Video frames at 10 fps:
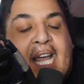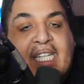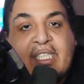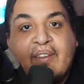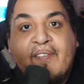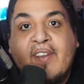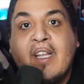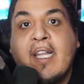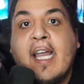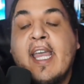less of
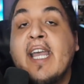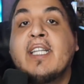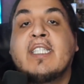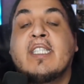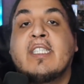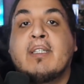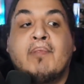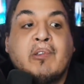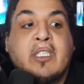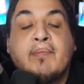feeling like, hey, this is
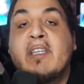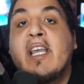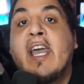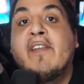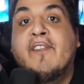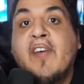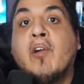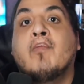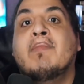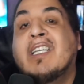supposed to be a
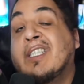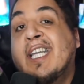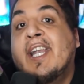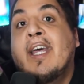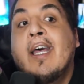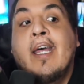film. Because again,